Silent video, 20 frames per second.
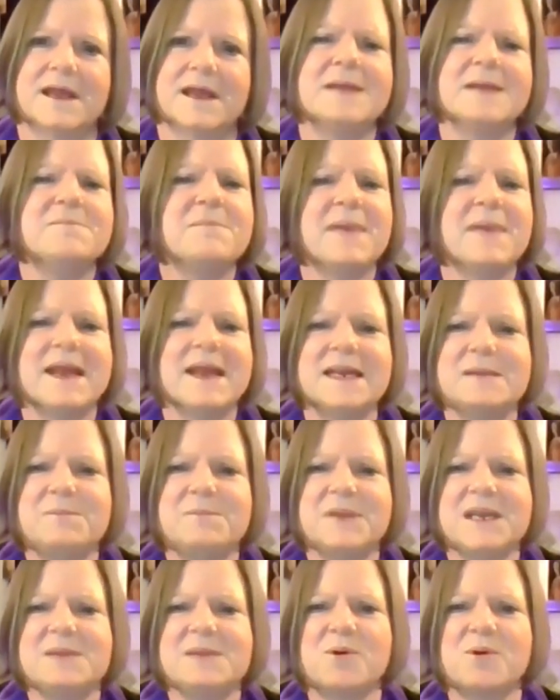And many
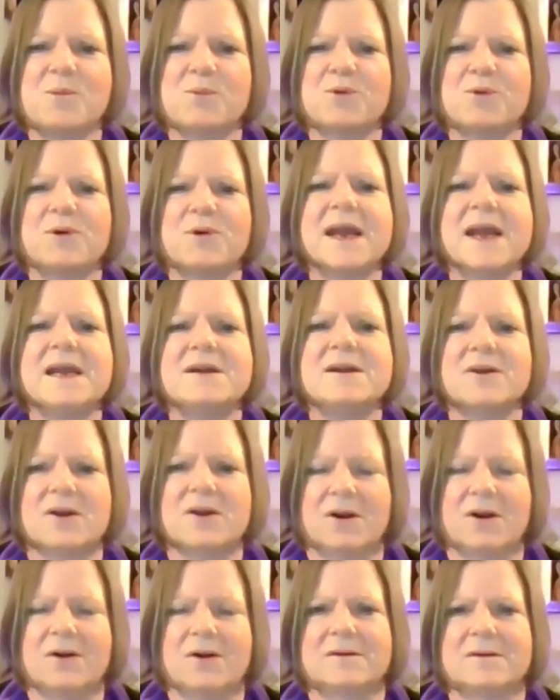people pray to
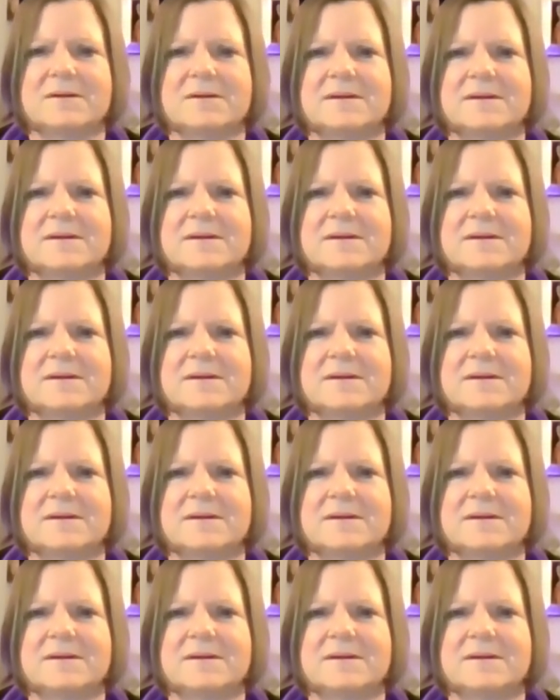her,